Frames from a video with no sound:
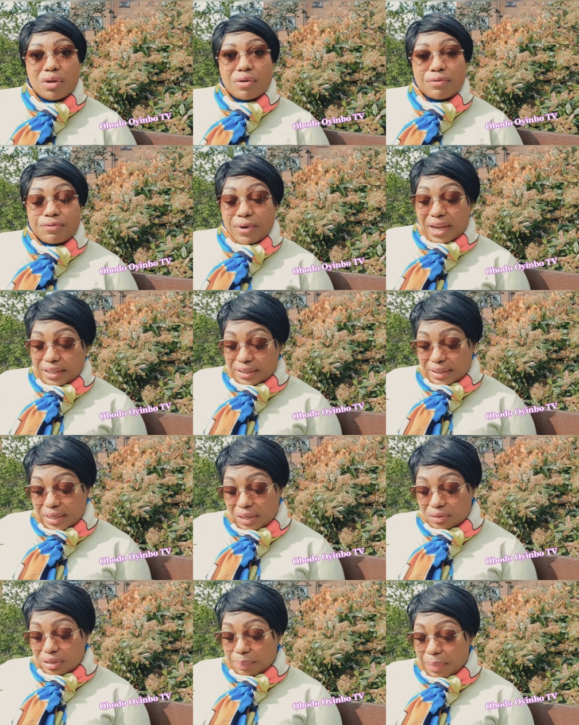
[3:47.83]
finding
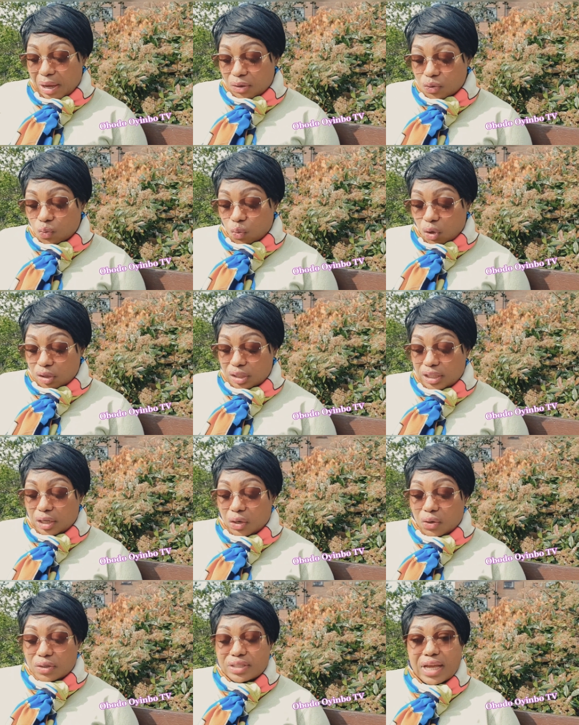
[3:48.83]
out about what the
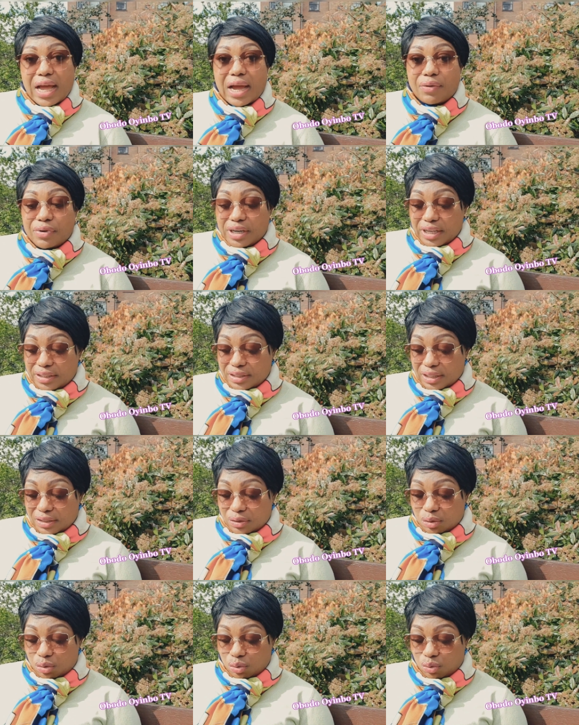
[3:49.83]
laws are relating
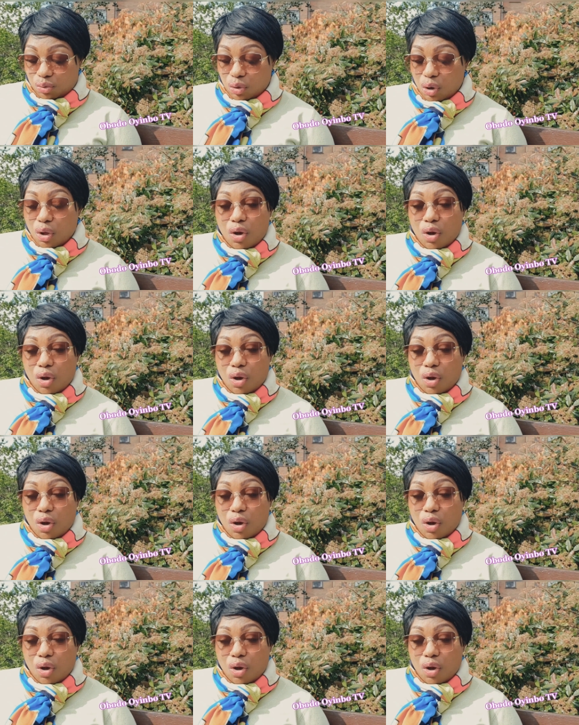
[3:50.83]
to